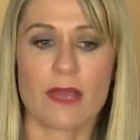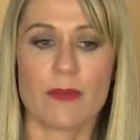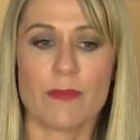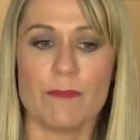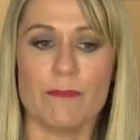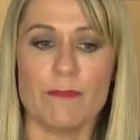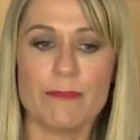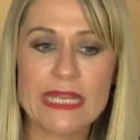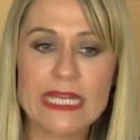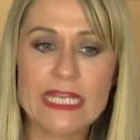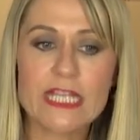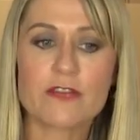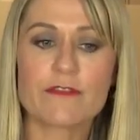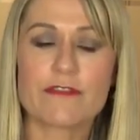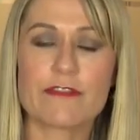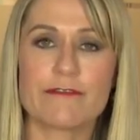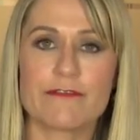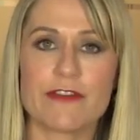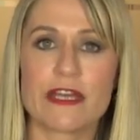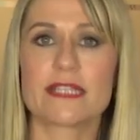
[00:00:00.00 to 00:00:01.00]
many of
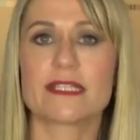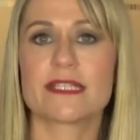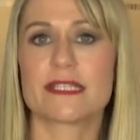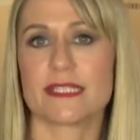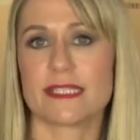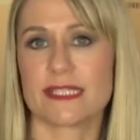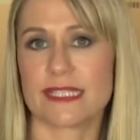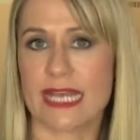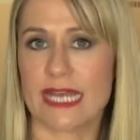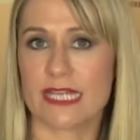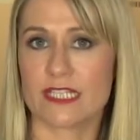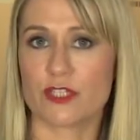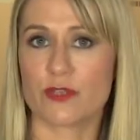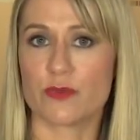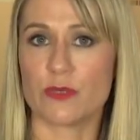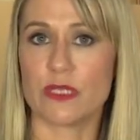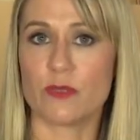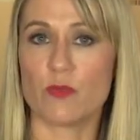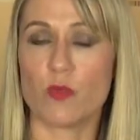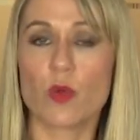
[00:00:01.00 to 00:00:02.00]
the funds in its
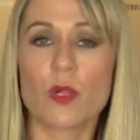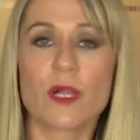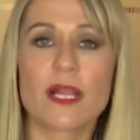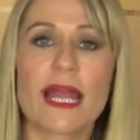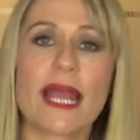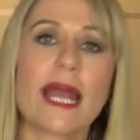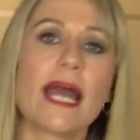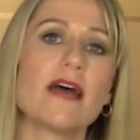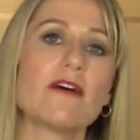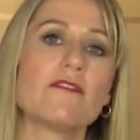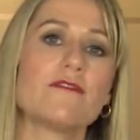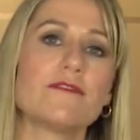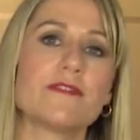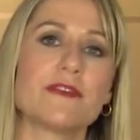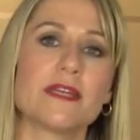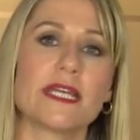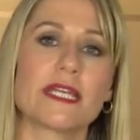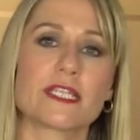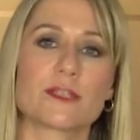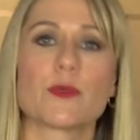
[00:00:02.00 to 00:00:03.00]
category will
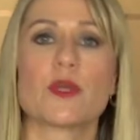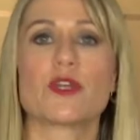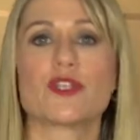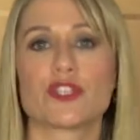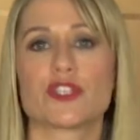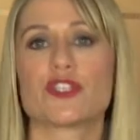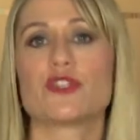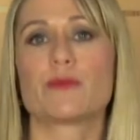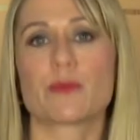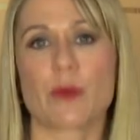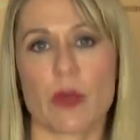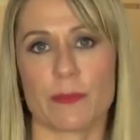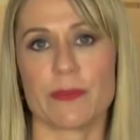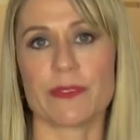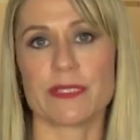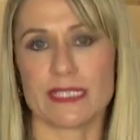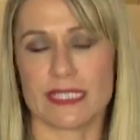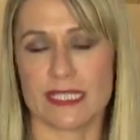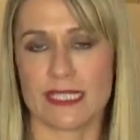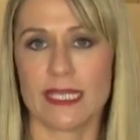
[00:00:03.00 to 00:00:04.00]
have exposure to
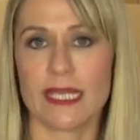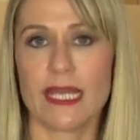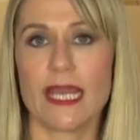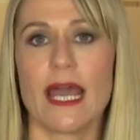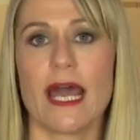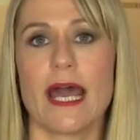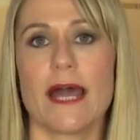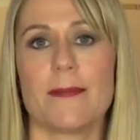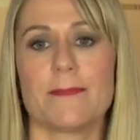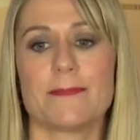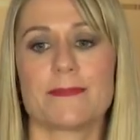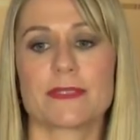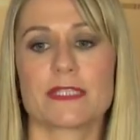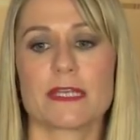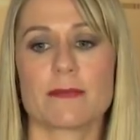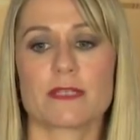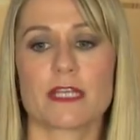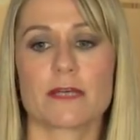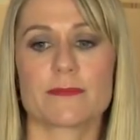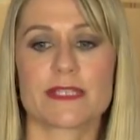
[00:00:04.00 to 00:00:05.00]
property.
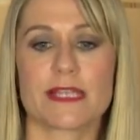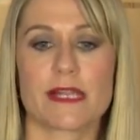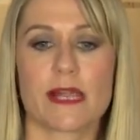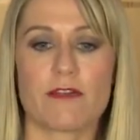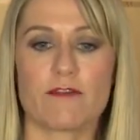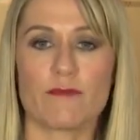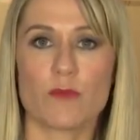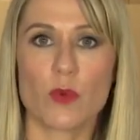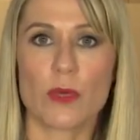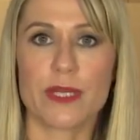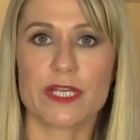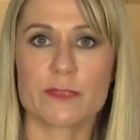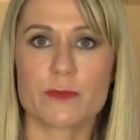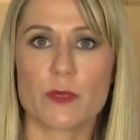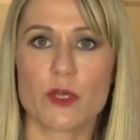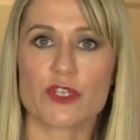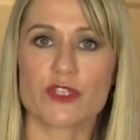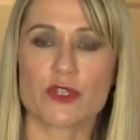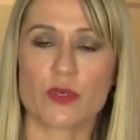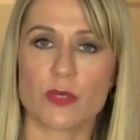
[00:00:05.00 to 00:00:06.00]
Sometimes they'll have more
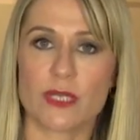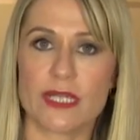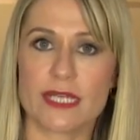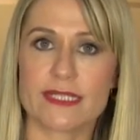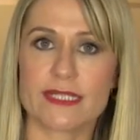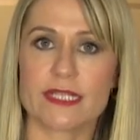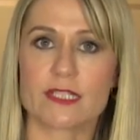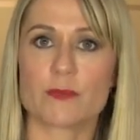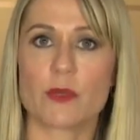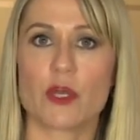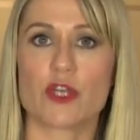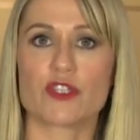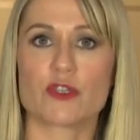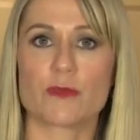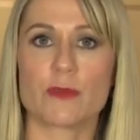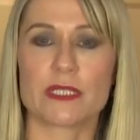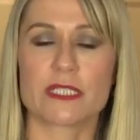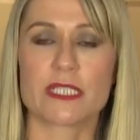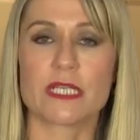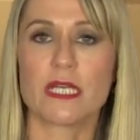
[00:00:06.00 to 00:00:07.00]
exposure or less
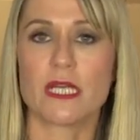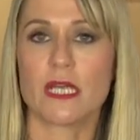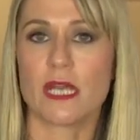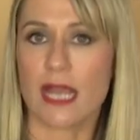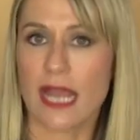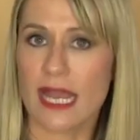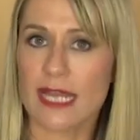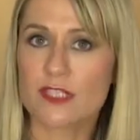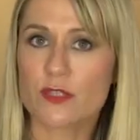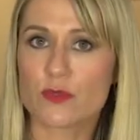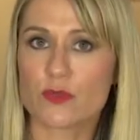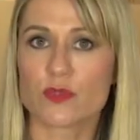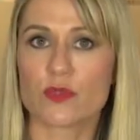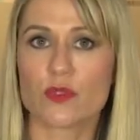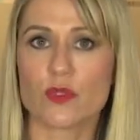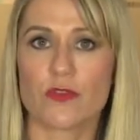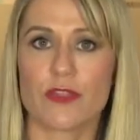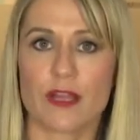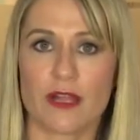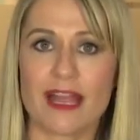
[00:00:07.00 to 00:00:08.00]
exposure, but as a
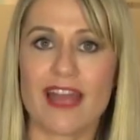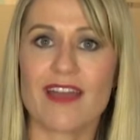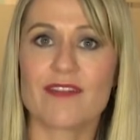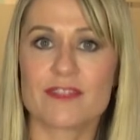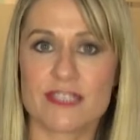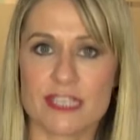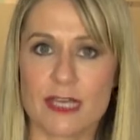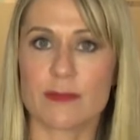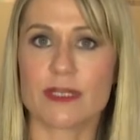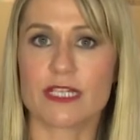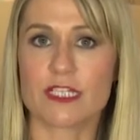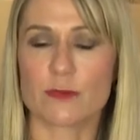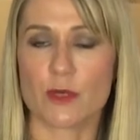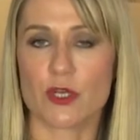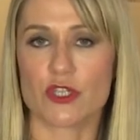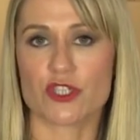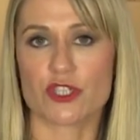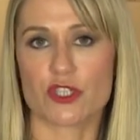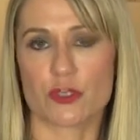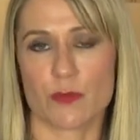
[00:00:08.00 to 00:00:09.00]
rule, they'll have some
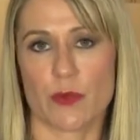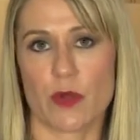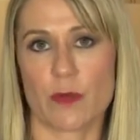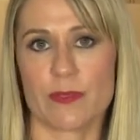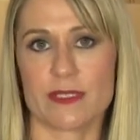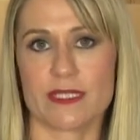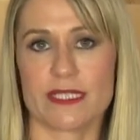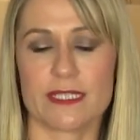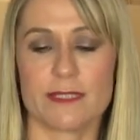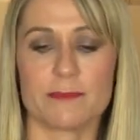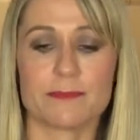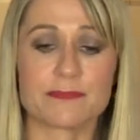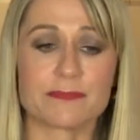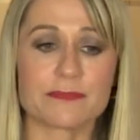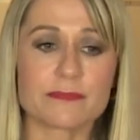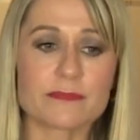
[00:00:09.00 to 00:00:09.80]
exposure to property.